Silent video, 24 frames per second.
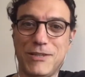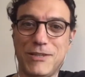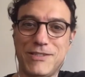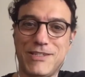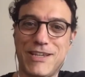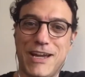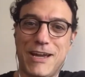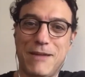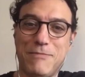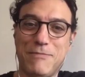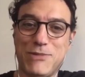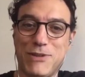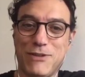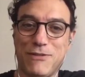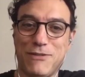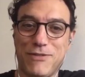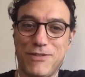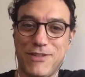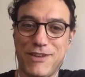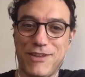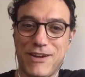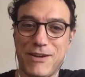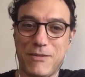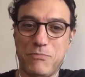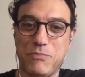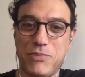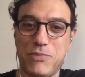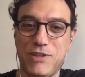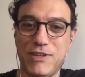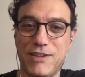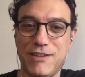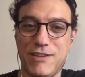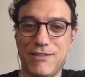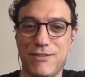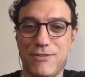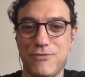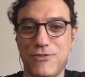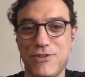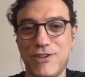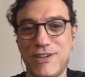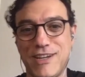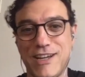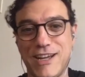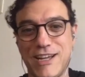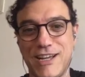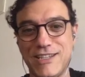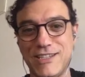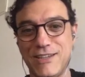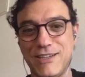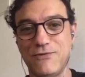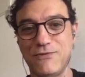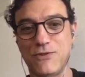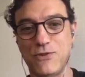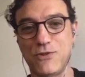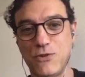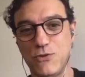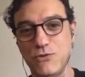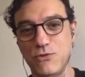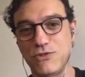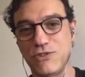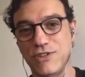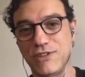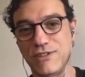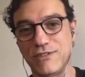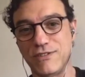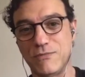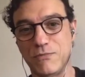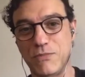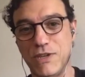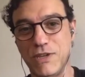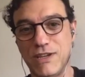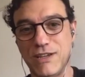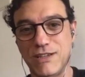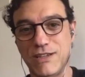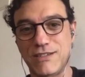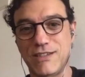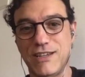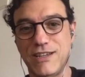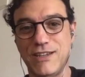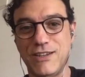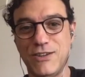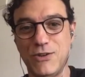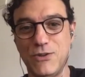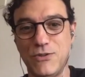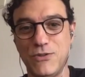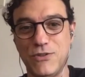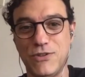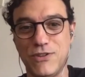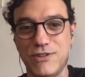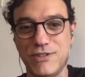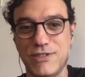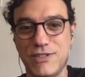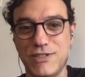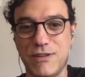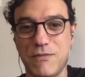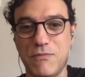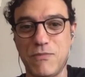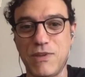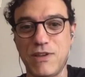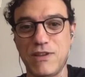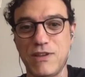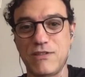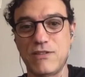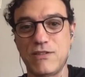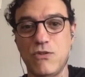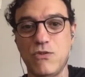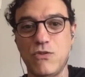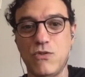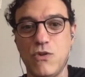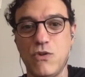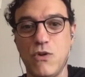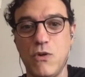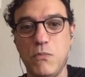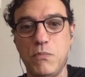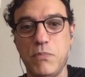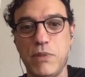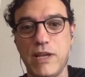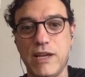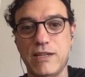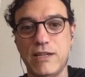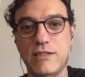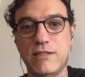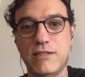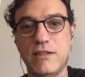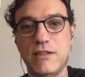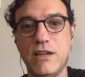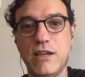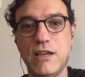types of therapy and three kinds of coachings because I know there's something so complex.